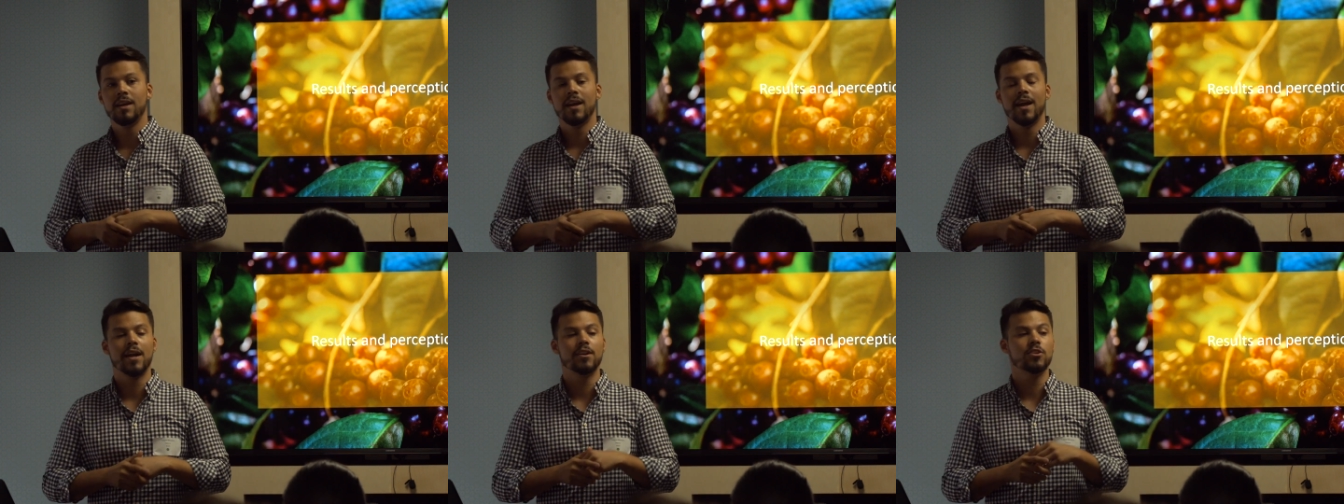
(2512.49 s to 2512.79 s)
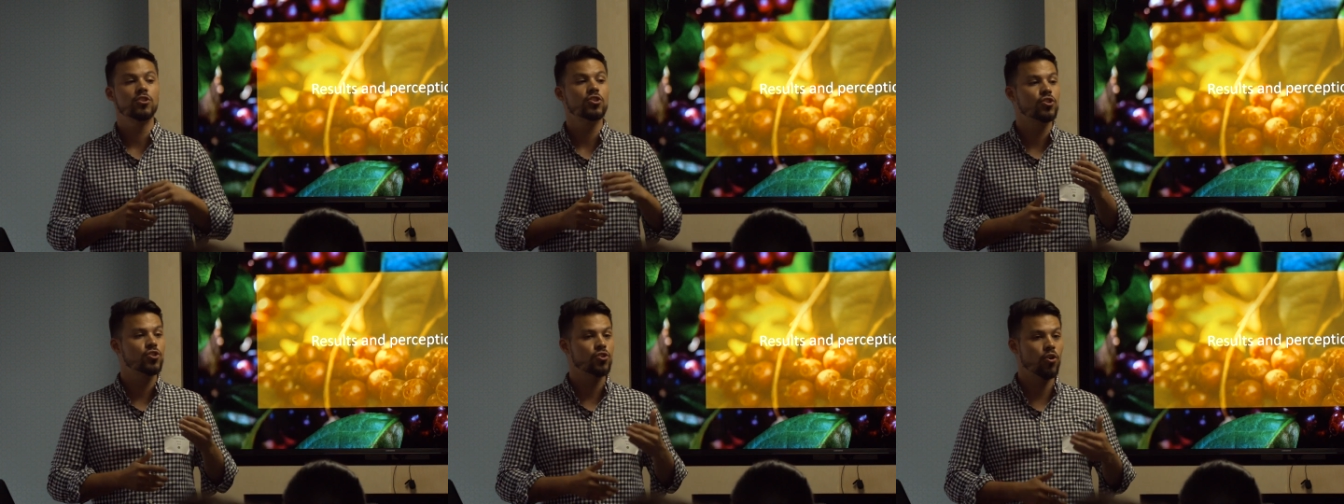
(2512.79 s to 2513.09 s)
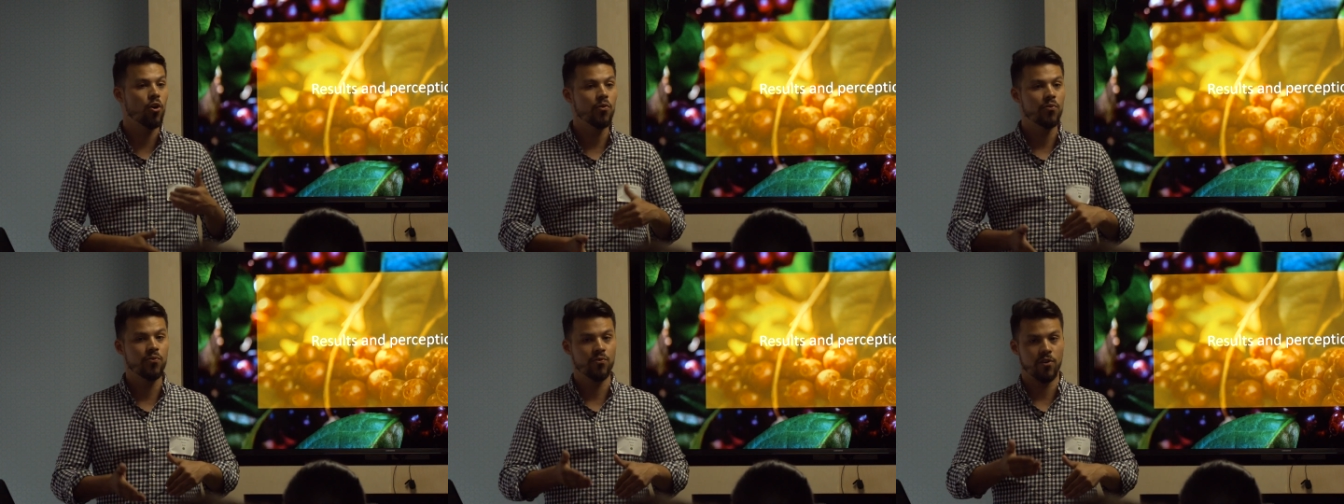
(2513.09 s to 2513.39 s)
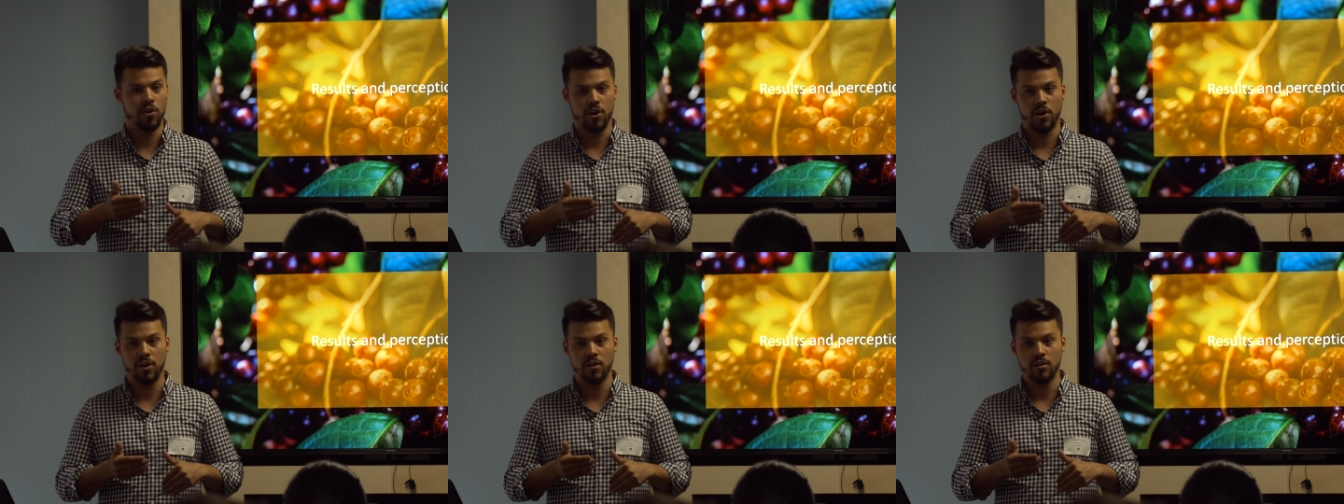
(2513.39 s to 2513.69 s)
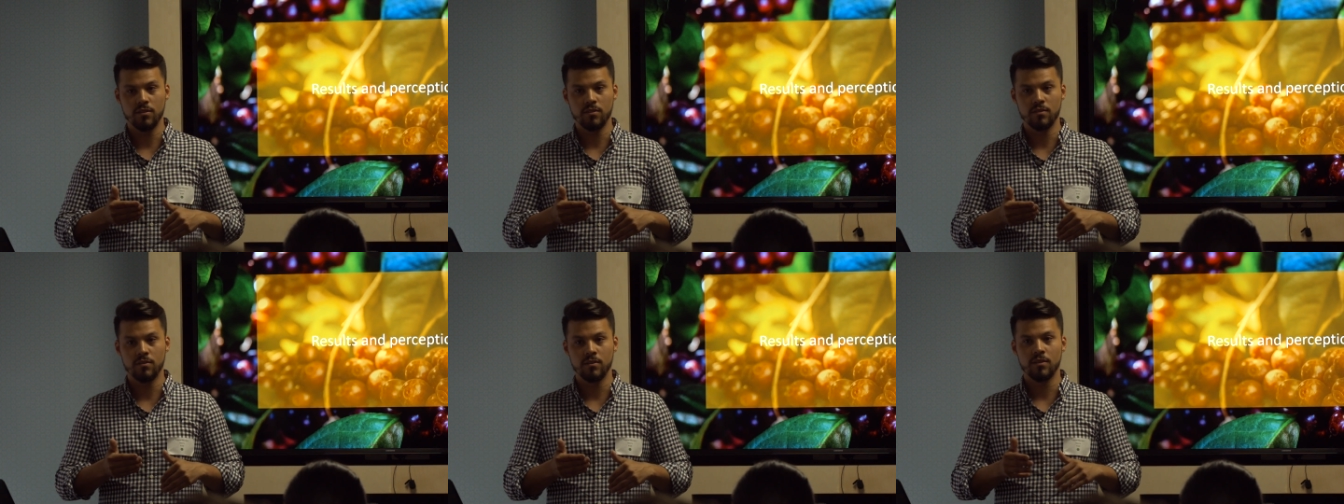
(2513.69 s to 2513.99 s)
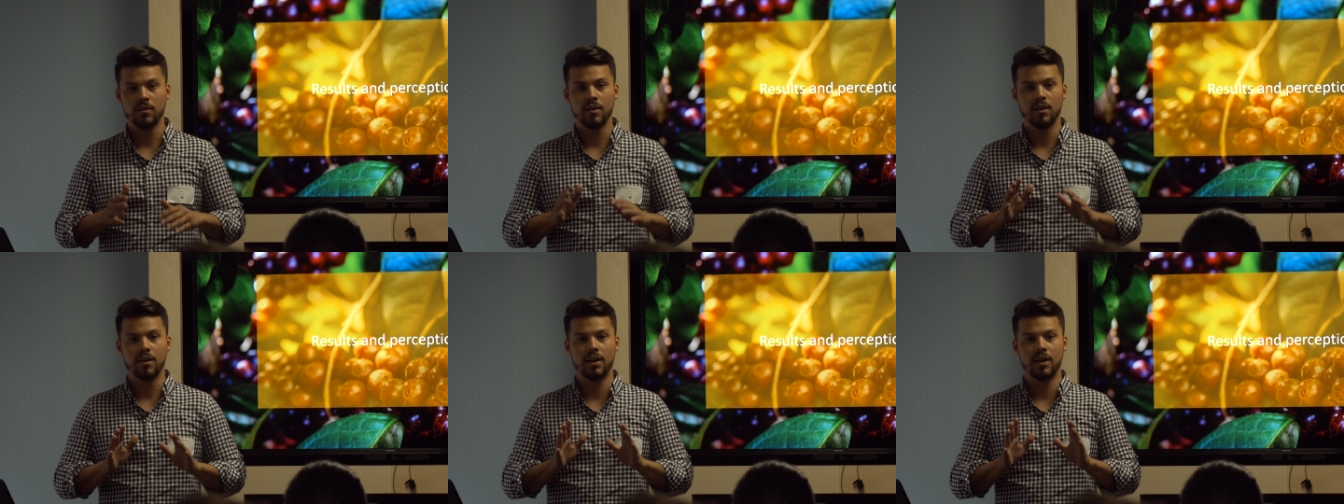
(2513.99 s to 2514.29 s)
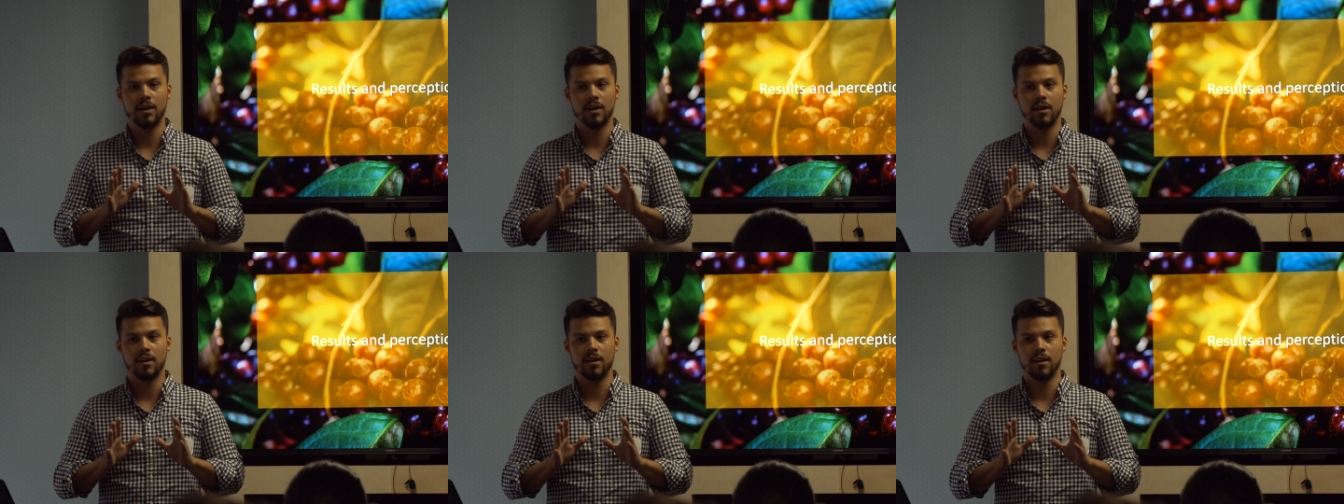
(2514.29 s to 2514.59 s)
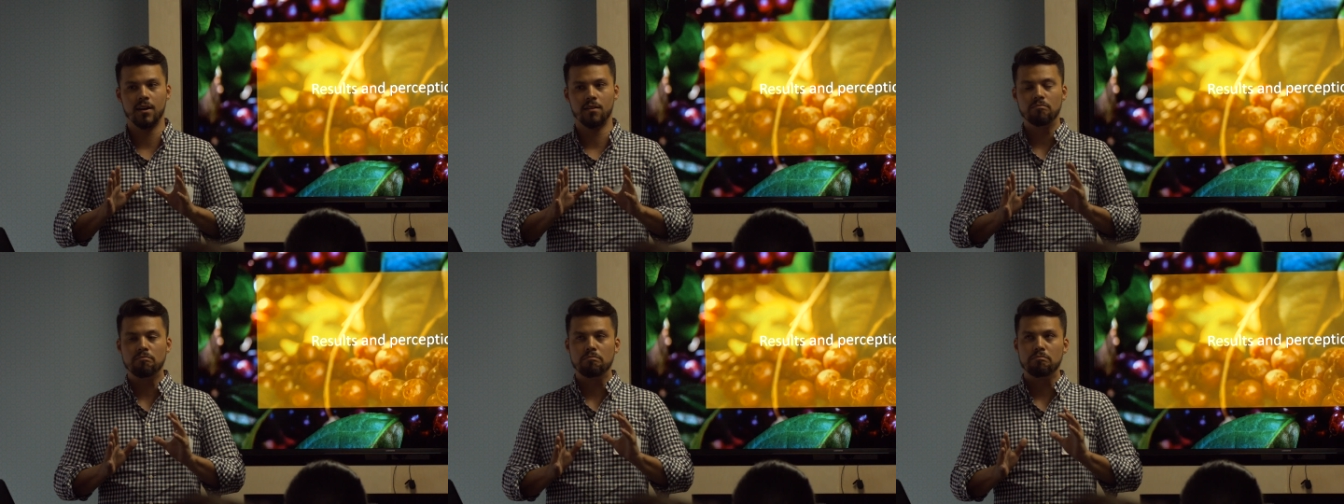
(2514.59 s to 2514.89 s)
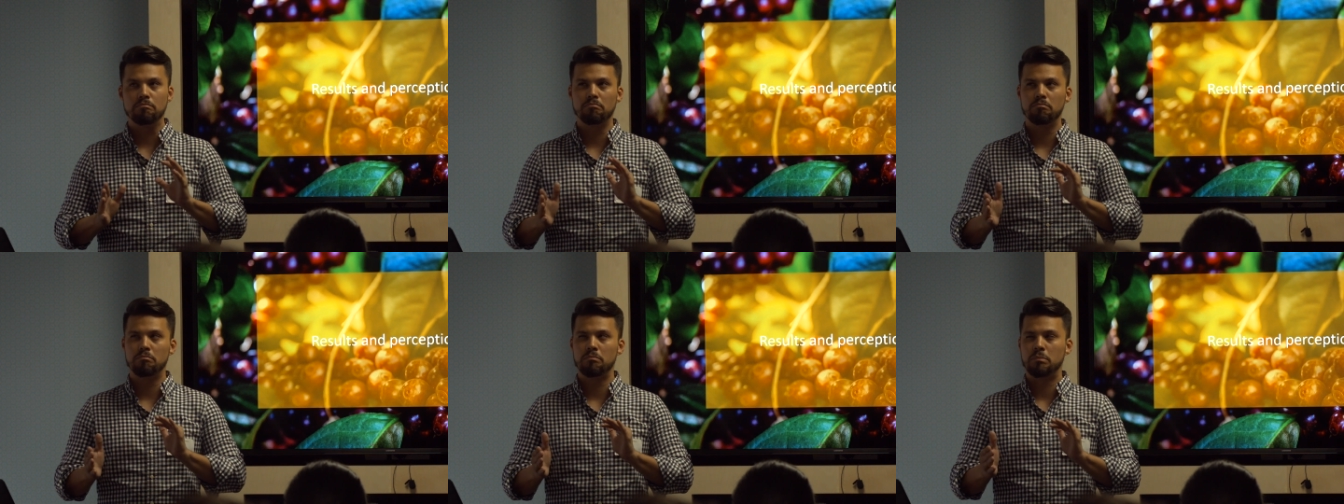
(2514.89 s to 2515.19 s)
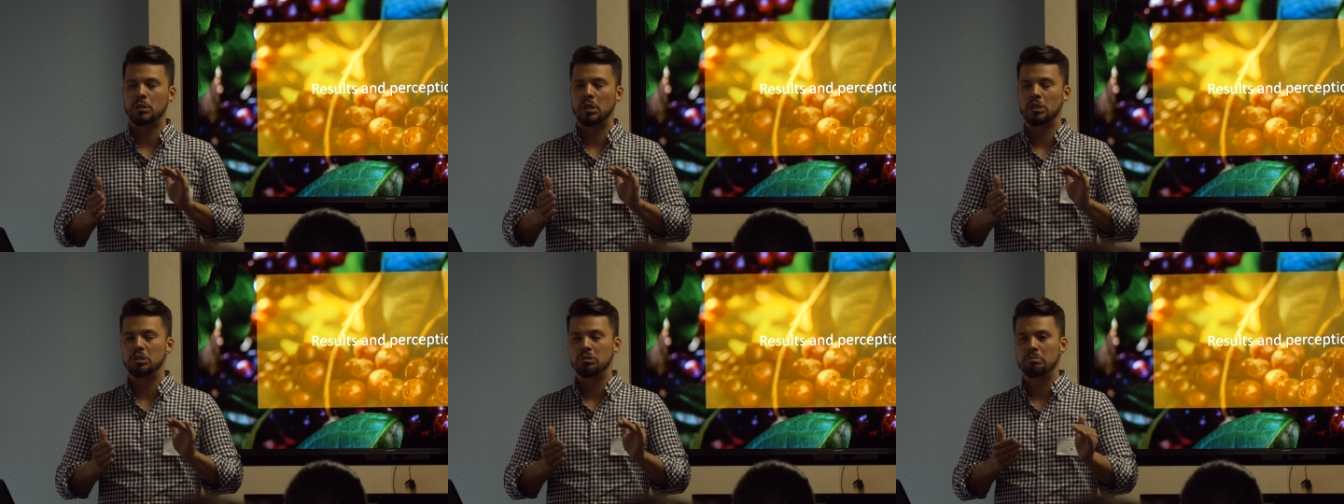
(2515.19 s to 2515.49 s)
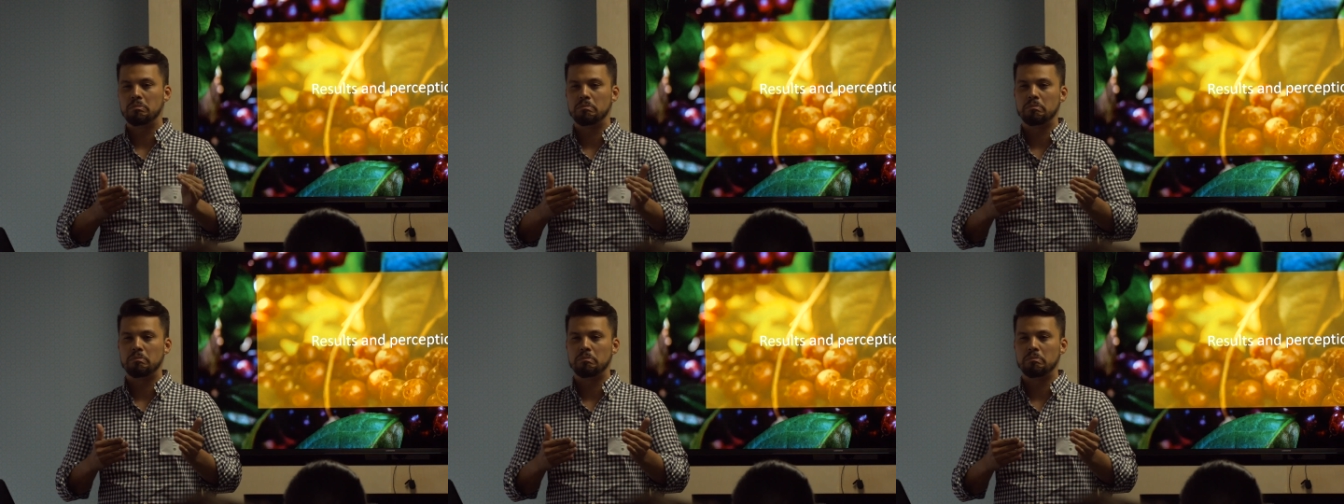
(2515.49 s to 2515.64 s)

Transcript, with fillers: And so far, uh, the,